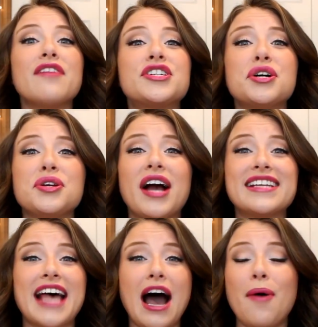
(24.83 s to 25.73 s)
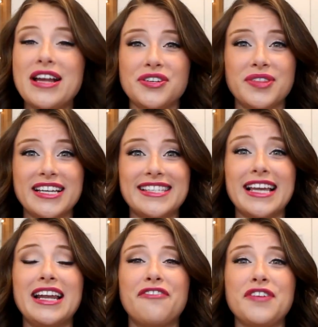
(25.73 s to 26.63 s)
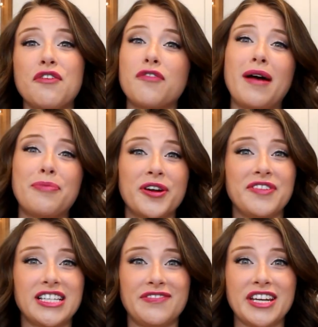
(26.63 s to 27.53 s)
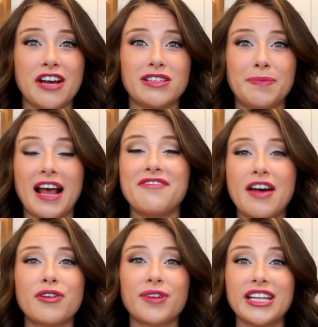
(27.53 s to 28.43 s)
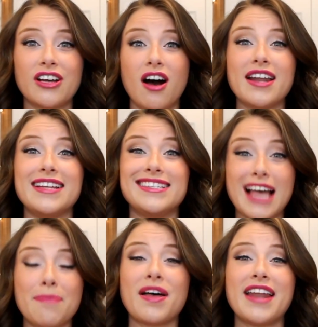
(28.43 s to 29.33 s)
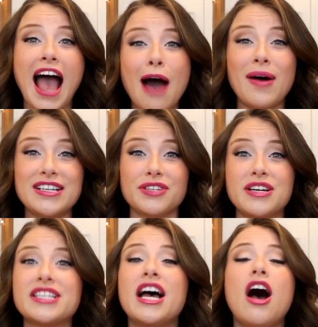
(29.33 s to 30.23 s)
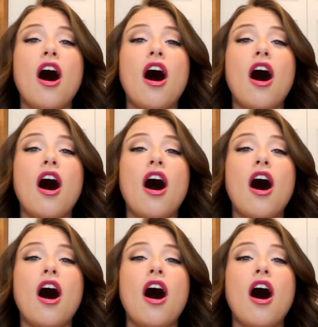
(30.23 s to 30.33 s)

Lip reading: I've shown you guys how I do this in a few of my previous videos, but I've never really gone in depth on how I do it.